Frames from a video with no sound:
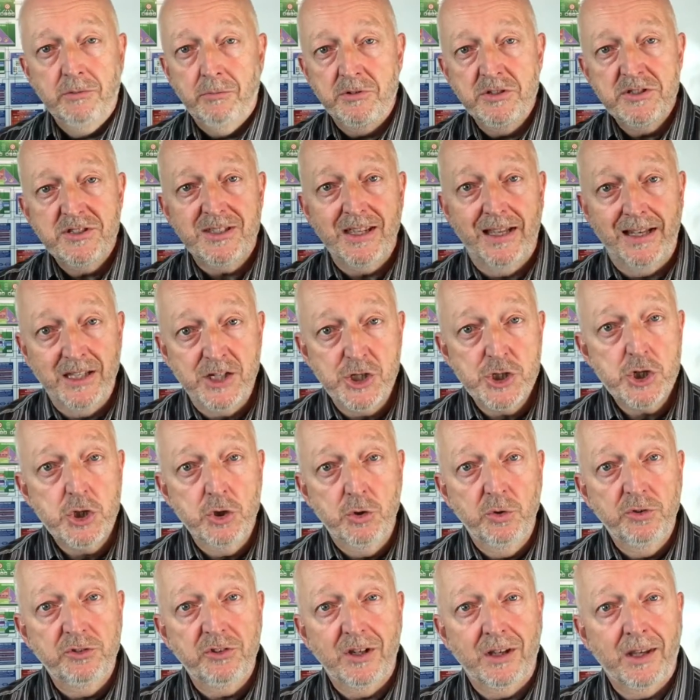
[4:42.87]
Selling
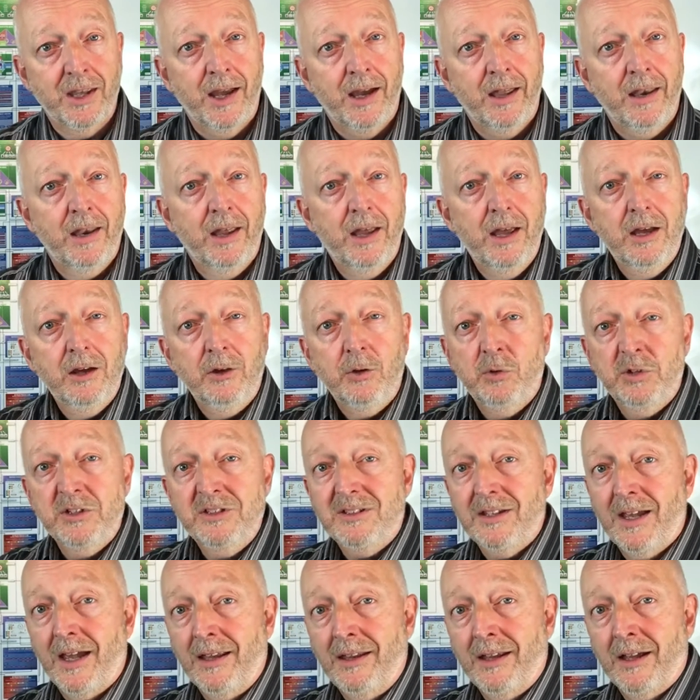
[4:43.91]
shoes, again, we
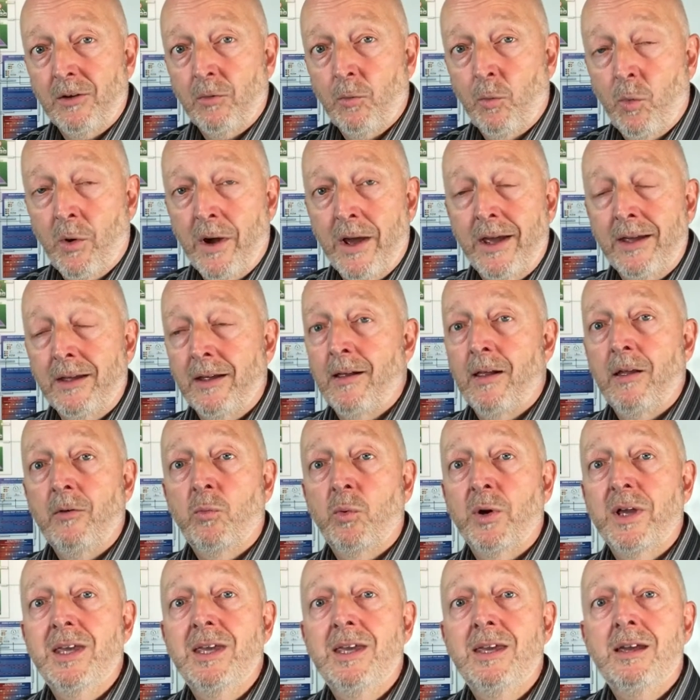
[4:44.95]
say that
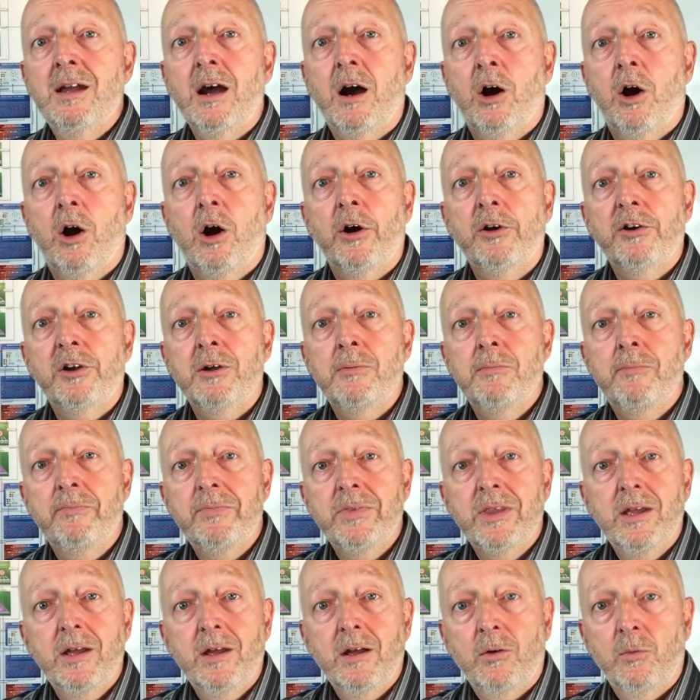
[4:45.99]
we
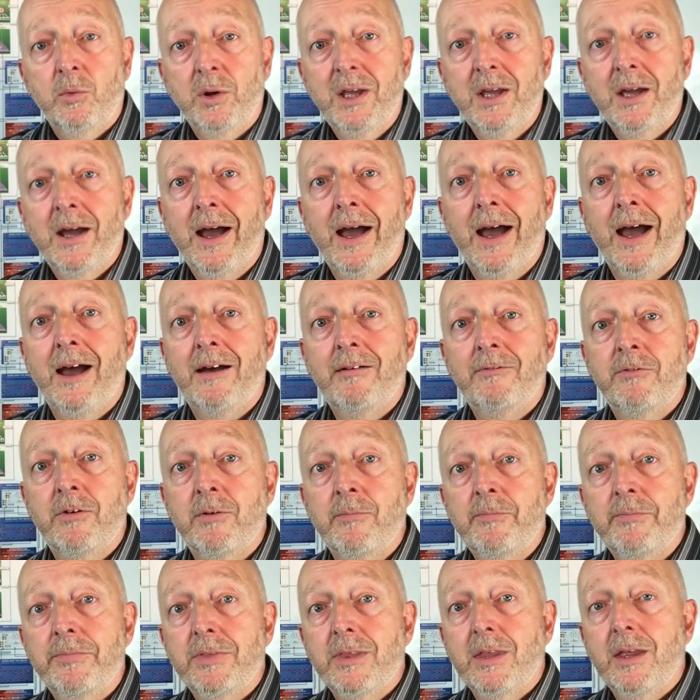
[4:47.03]
have
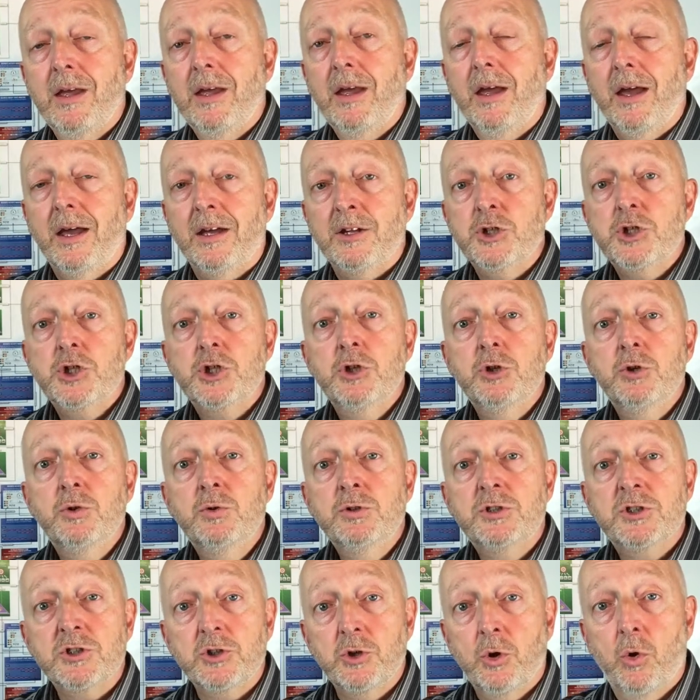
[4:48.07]
a shoe
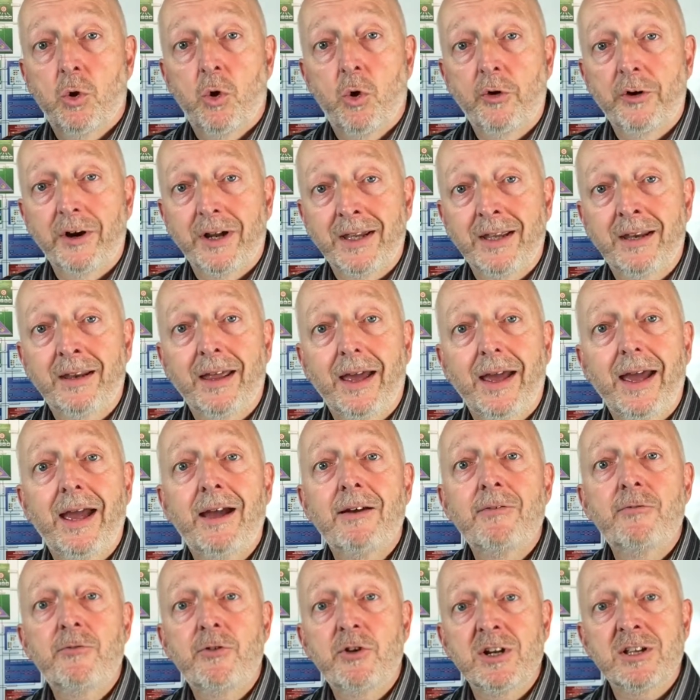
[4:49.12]
store in
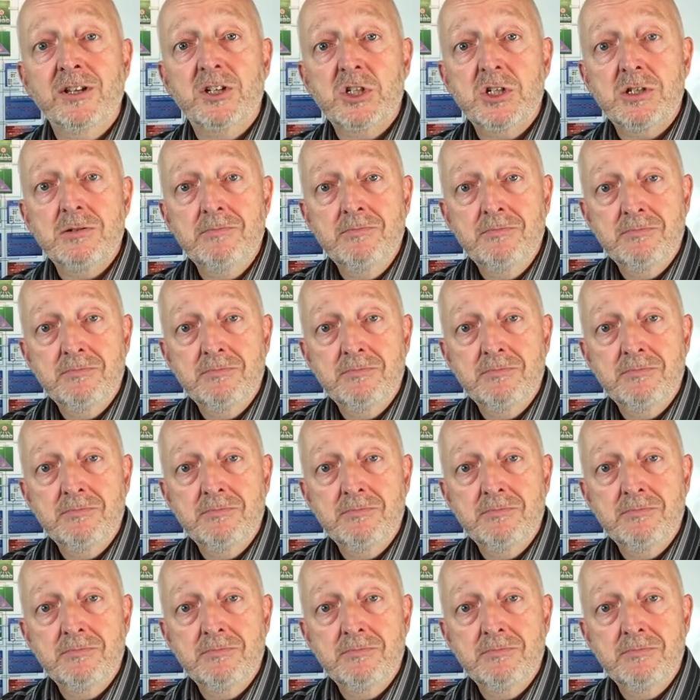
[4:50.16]
every